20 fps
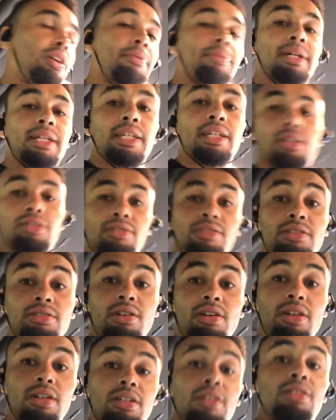I'm about to get on this
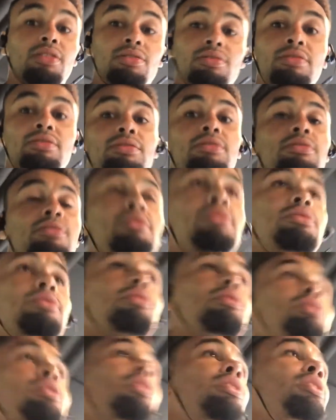cardio.
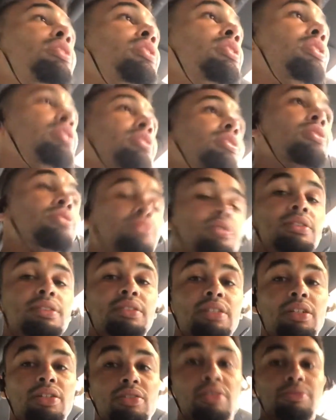Do
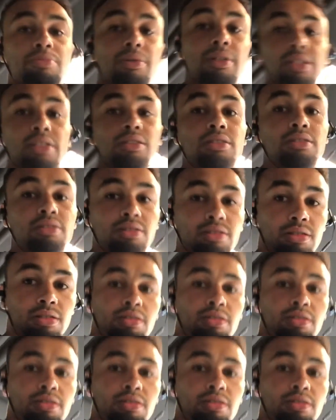these hill sprints.